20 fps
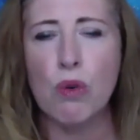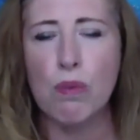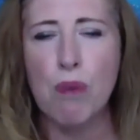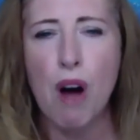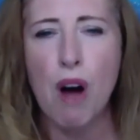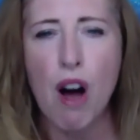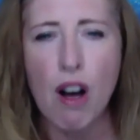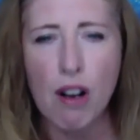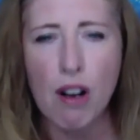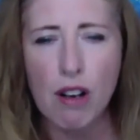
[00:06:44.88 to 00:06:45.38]

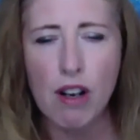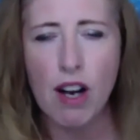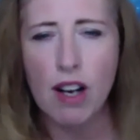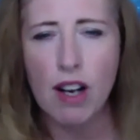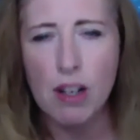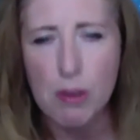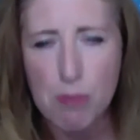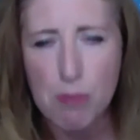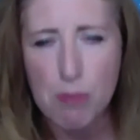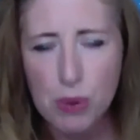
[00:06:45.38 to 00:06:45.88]
uh,
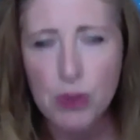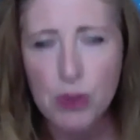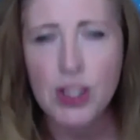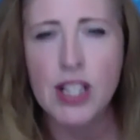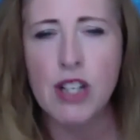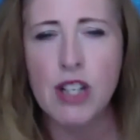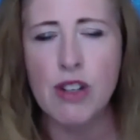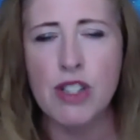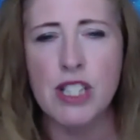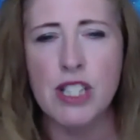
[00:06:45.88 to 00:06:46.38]

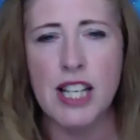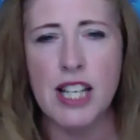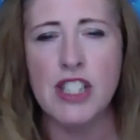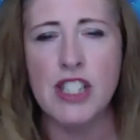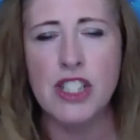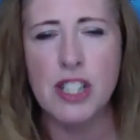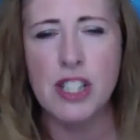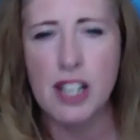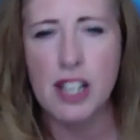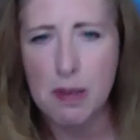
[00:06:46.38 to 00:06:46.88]
pulling your
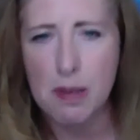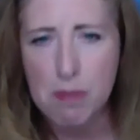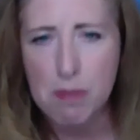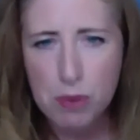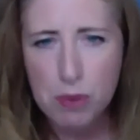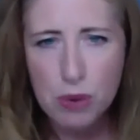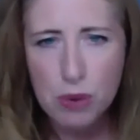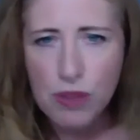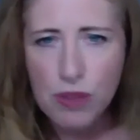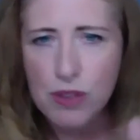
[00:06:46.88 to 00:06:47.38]
attention and
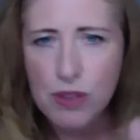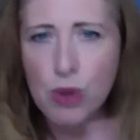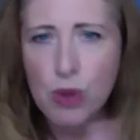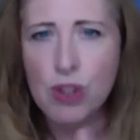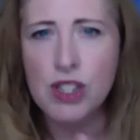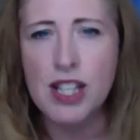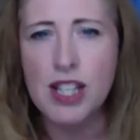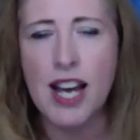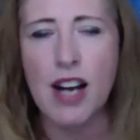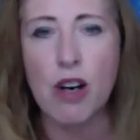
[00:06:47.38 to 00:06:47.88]
move
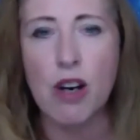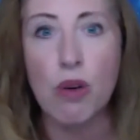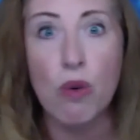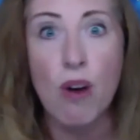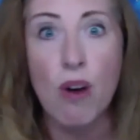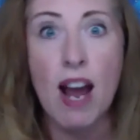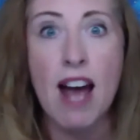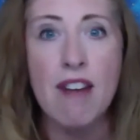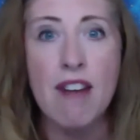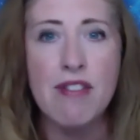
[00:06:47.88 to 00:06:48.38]
towards that
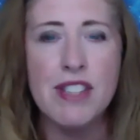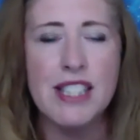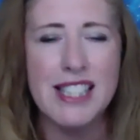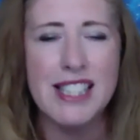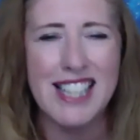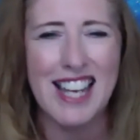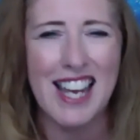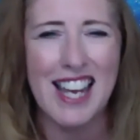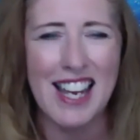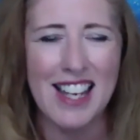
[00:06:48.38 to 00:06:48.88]

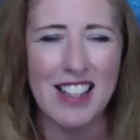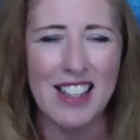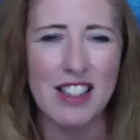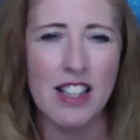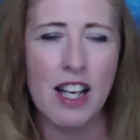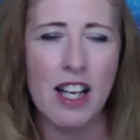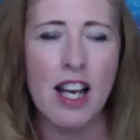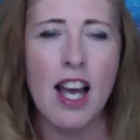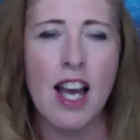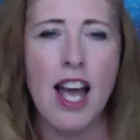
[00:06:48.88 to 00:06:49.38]
gravitate
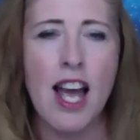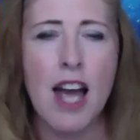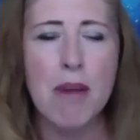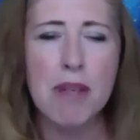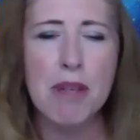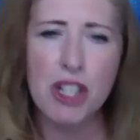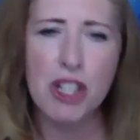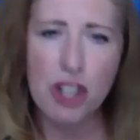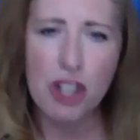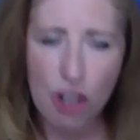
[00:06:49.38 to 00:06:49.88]
and be
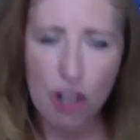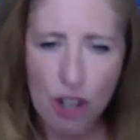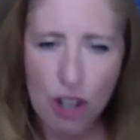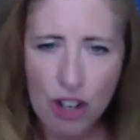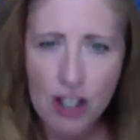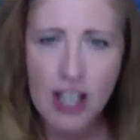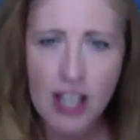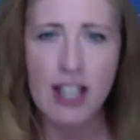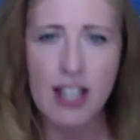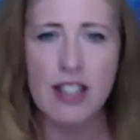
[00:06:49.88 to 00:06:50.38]

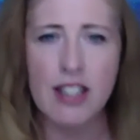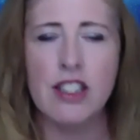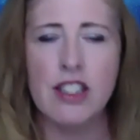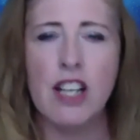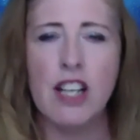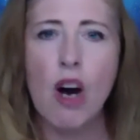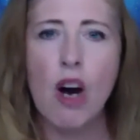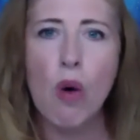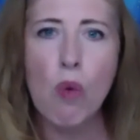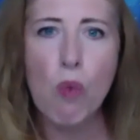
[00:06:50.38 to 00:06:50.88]
curious
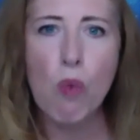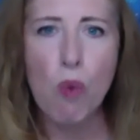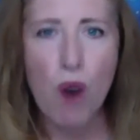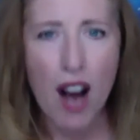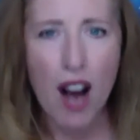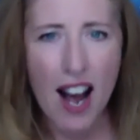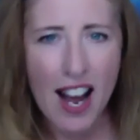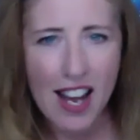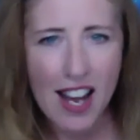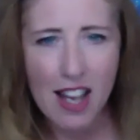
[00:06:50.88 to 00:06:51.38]

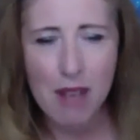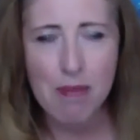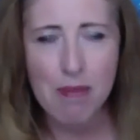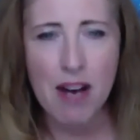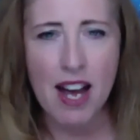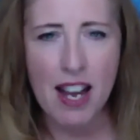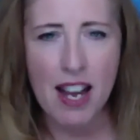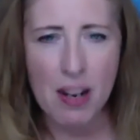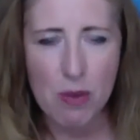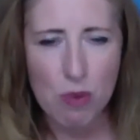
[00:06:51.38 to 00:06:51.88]
why am
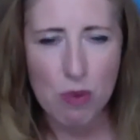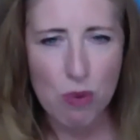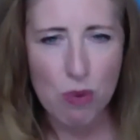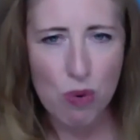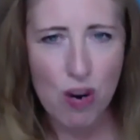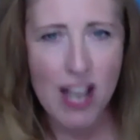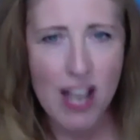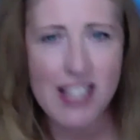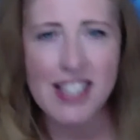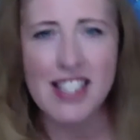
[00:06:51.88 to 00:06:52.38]
i
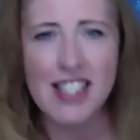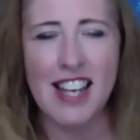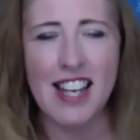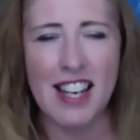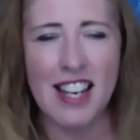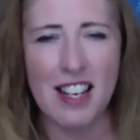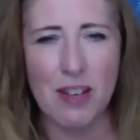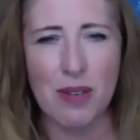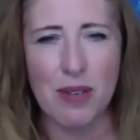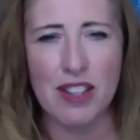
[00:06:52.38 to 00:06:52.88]

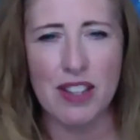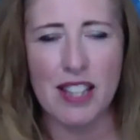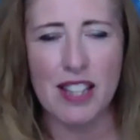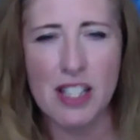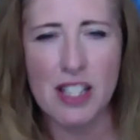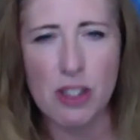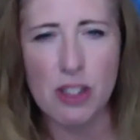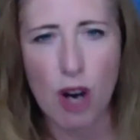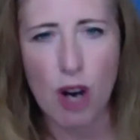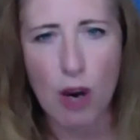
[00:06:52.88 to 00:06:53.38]
resonating with
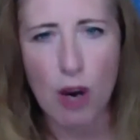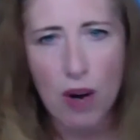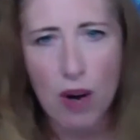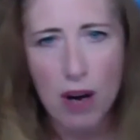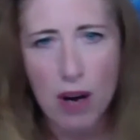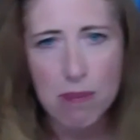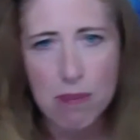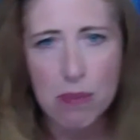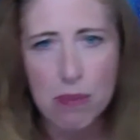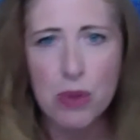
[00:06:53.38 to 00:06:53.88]
this or i want
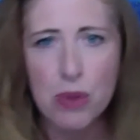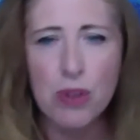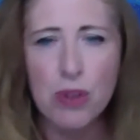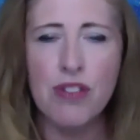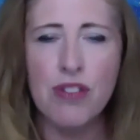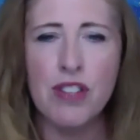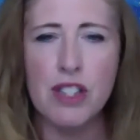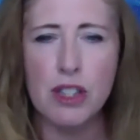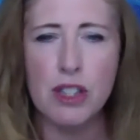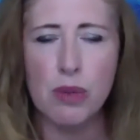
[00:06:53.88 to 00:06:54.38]
to move
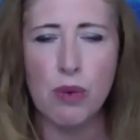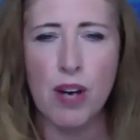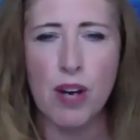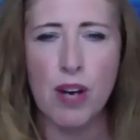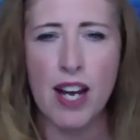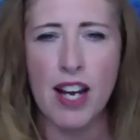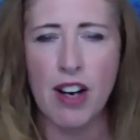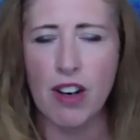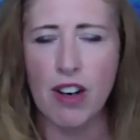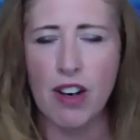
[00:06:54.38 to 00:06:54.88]
this
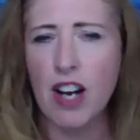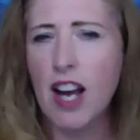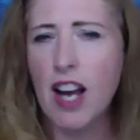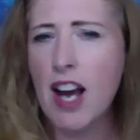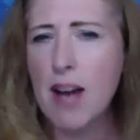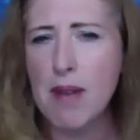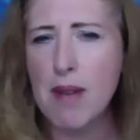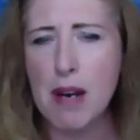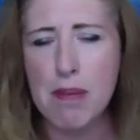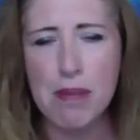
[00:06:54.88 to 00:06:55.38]
way or
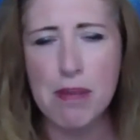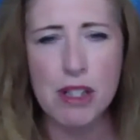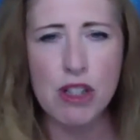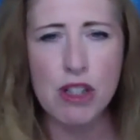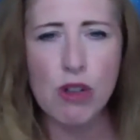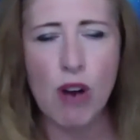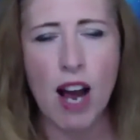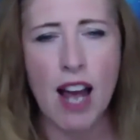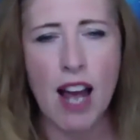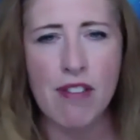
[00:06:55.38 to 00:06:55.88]
i might be
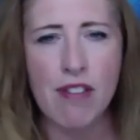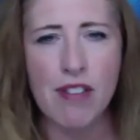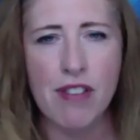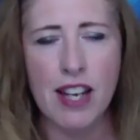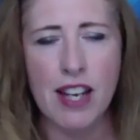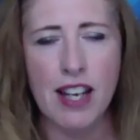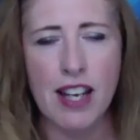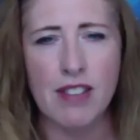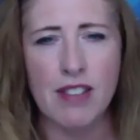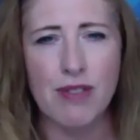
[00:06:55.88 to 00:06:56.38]

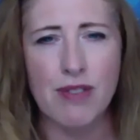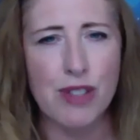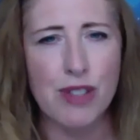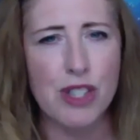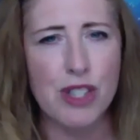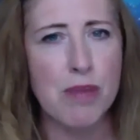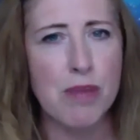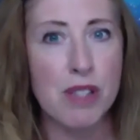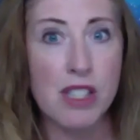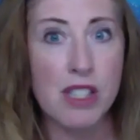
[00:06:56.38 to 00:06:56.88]
driving and for
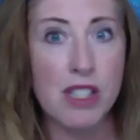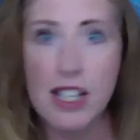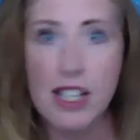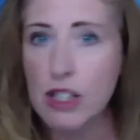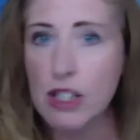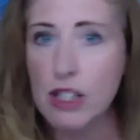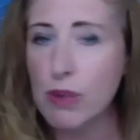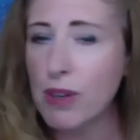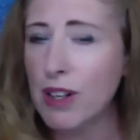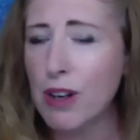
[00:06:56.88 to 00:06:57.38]
some reason i
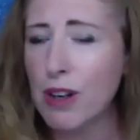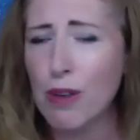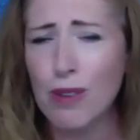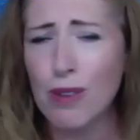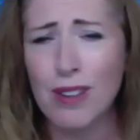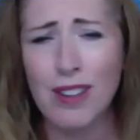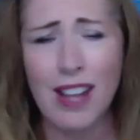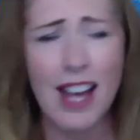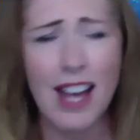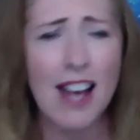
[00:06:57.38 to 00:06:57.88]
just want to go
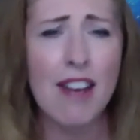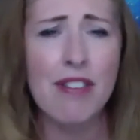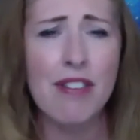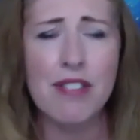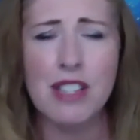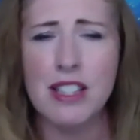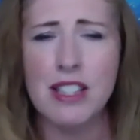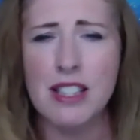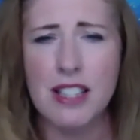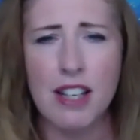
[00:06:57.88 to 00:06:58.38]
left
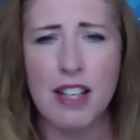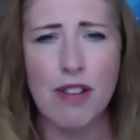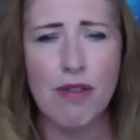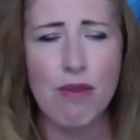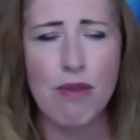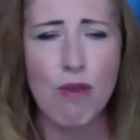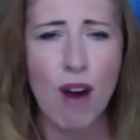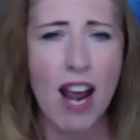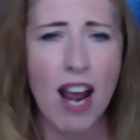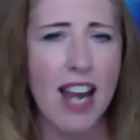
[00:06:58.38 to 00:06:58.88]
instead of
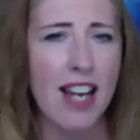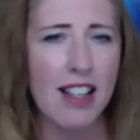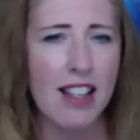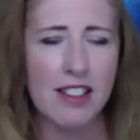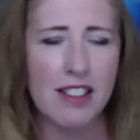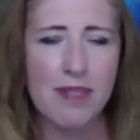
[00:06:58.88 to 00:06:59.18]
right